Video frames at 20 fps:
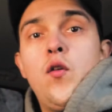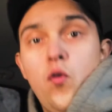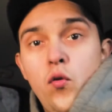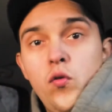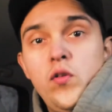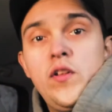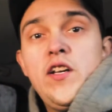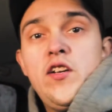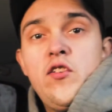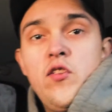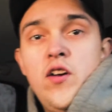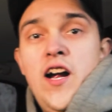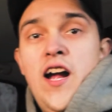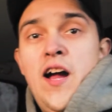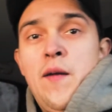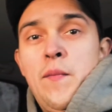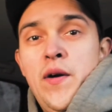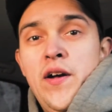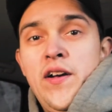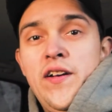Holy
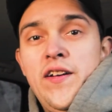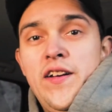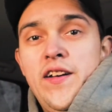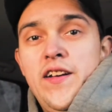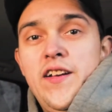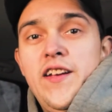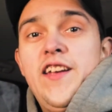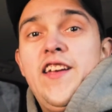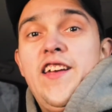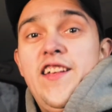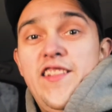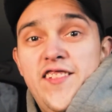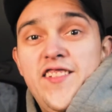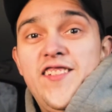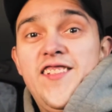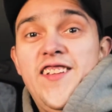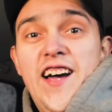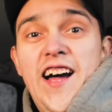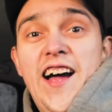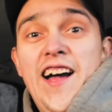crap, it's
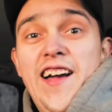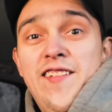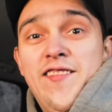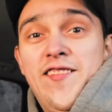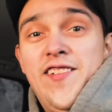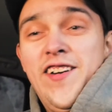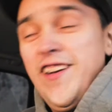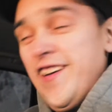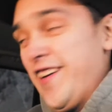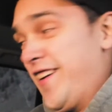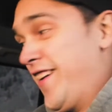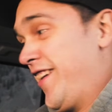alive.